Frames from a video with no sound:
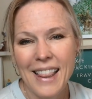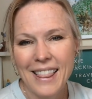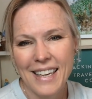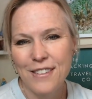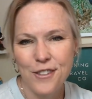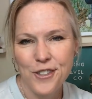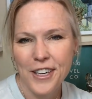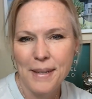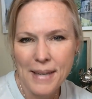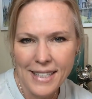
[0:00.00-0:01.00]
And thanks for
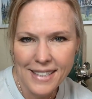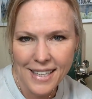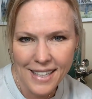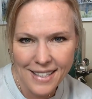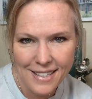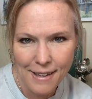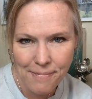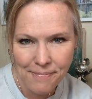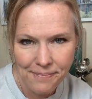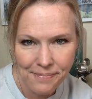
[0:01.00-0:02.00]
joining me. I'll see you next time.